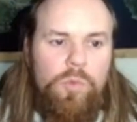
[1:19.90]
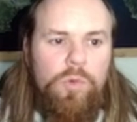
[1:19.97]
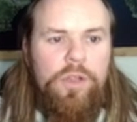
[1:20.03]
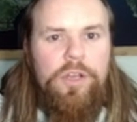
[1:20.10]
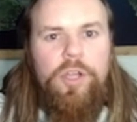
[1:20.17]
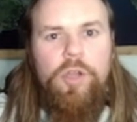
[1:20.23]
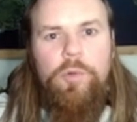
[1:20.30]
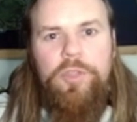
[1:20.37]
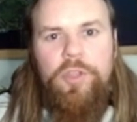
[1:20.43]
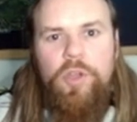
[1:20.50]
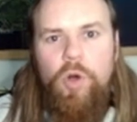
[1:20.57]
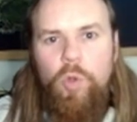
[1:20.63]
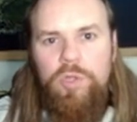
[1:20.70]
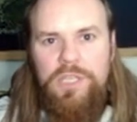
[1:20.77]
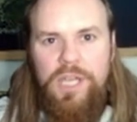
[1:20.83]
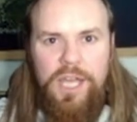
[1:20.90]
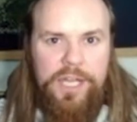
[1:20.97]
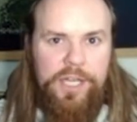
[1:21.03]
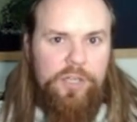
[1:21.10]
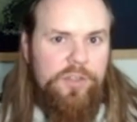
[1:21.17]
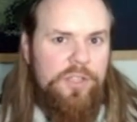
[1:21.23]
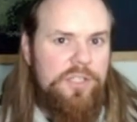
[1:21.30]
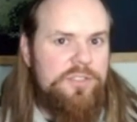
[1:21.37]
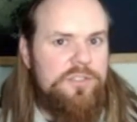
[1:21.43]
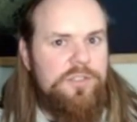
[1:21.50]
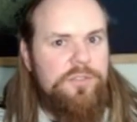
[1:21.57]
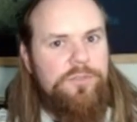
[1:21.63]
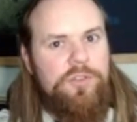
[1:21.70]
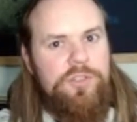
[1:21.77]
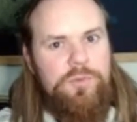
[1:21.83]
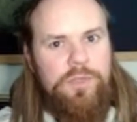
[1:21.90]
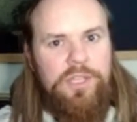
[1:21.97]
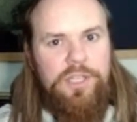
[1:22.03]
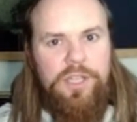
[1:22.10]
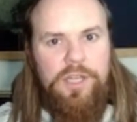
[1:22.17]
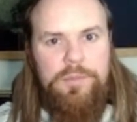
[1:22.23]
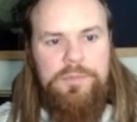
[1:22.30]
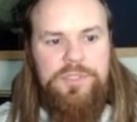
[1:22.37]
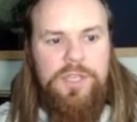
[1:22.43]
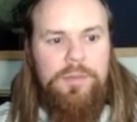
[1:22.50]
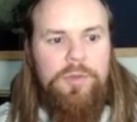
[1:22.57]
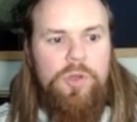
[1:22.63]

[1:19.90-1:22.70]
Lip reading: we're going to go with cold iron. This is the first one that comes up.